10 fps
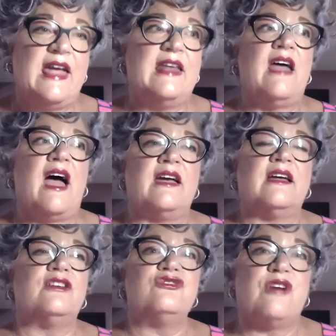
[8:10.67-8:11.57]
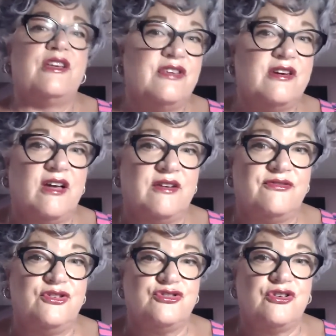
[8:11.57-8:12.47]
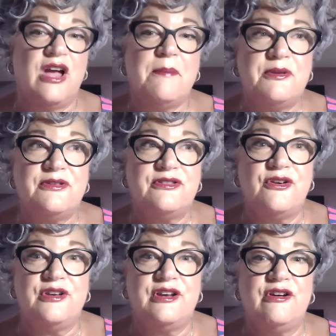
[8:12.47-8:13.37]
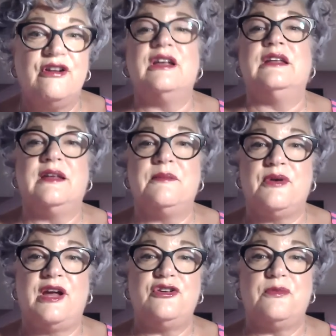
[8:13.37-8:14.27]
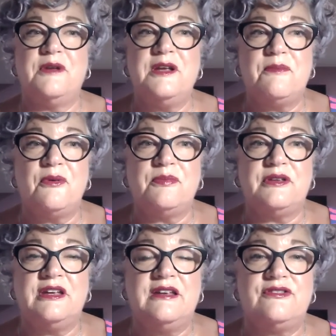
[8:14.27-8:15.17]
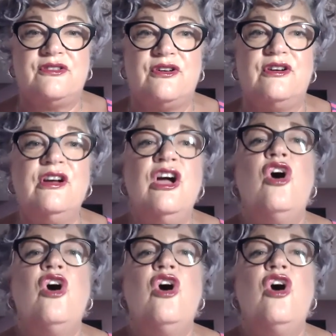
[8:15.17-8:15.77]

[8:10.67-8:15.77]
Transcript: and I can address it on a future episode here in Liberate Your People Pleaser,